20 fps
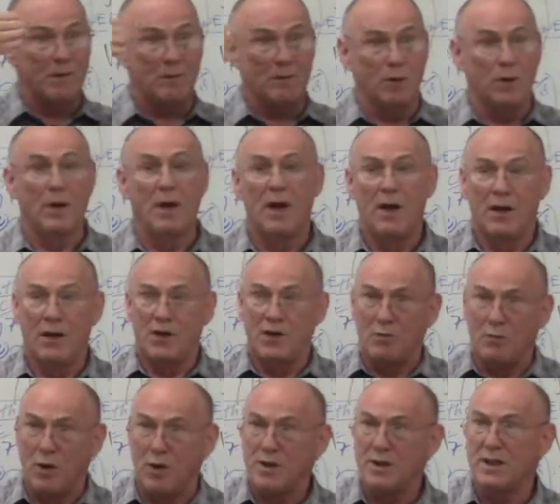Remember, there's
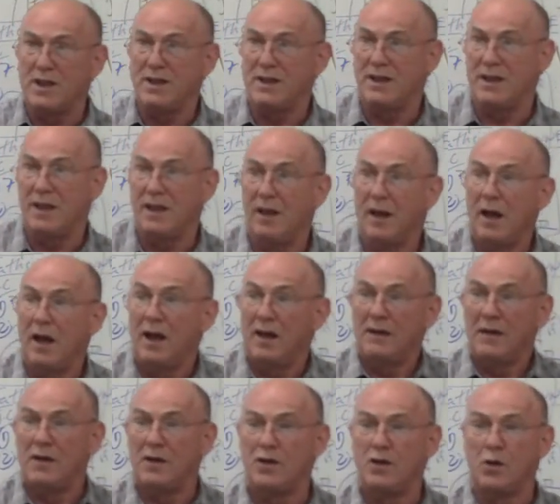a mercy seat, and
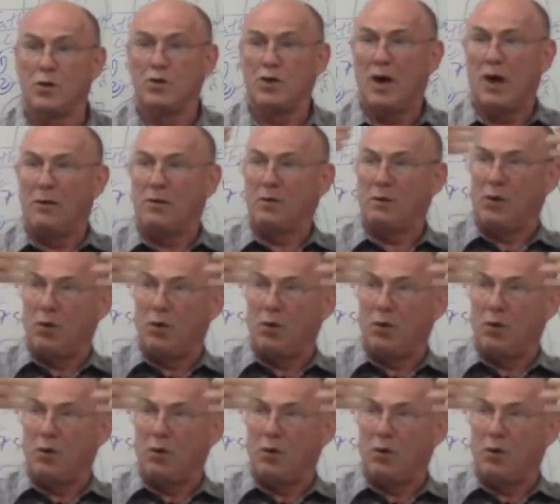then there's two cherubs